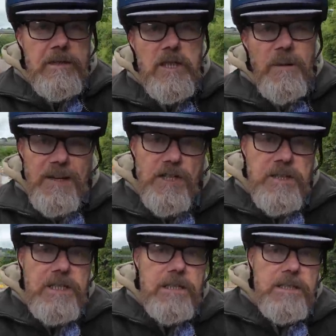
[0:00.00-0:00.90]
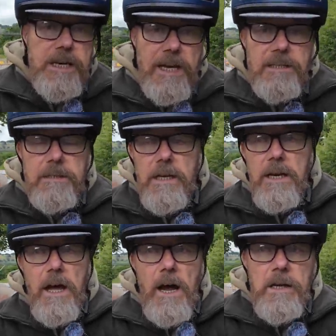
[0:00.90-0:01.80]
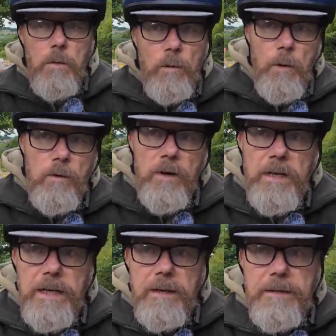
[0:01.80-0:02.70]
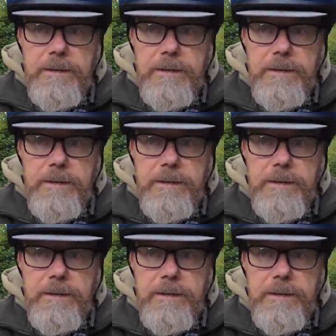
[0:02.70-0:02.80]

suspension seat to the test, and it worked perfectly.